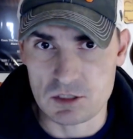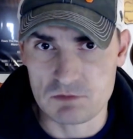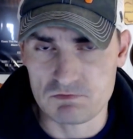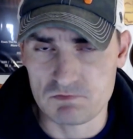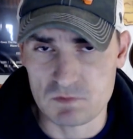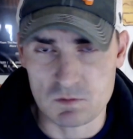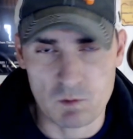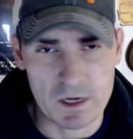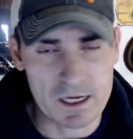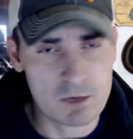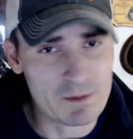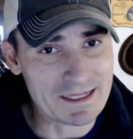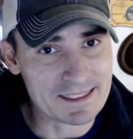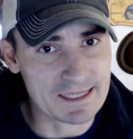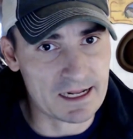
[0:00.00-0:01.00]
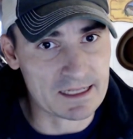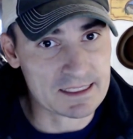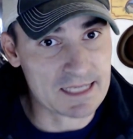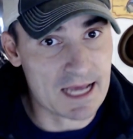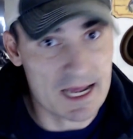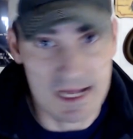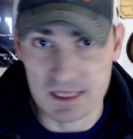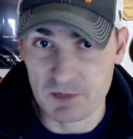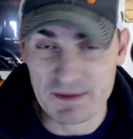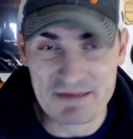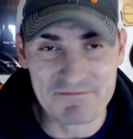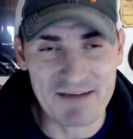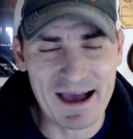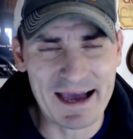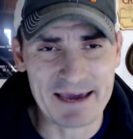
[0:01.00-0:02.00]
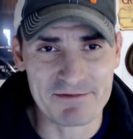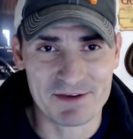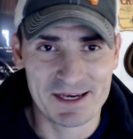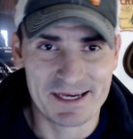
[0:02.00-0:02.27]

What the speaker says: What a coincidence. Halloween 5.